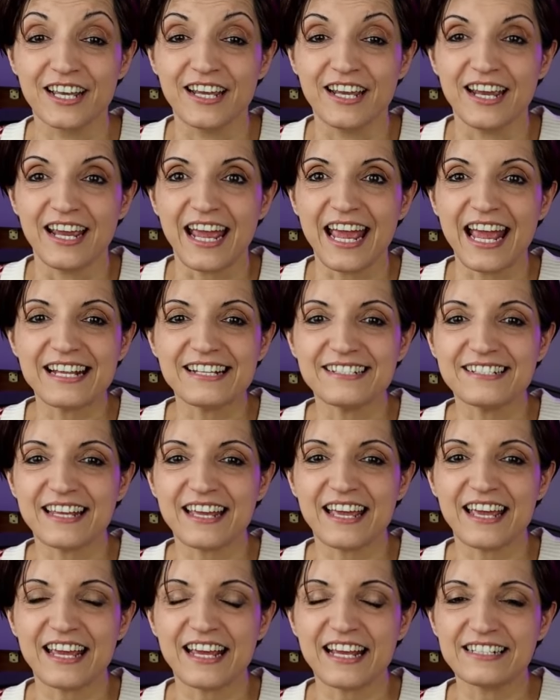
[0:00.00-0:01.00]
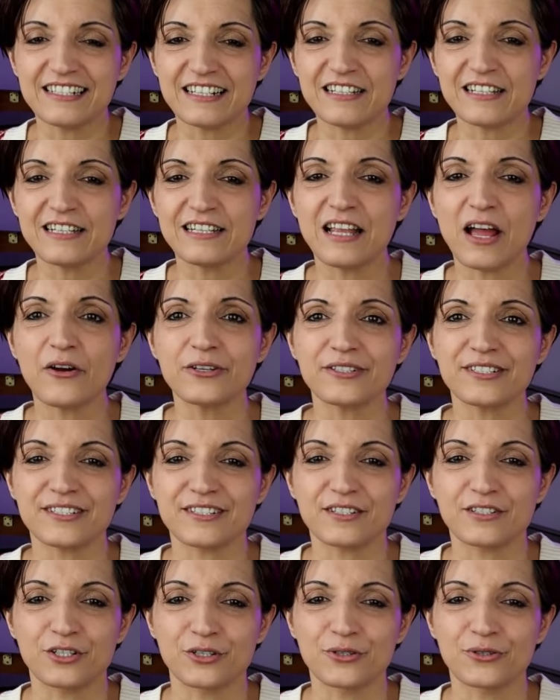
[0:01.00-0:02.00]
And it allows
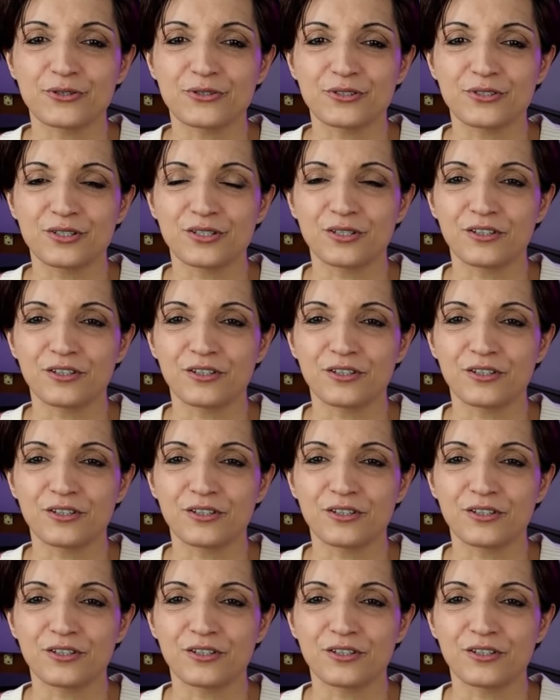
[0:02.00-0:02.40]
you to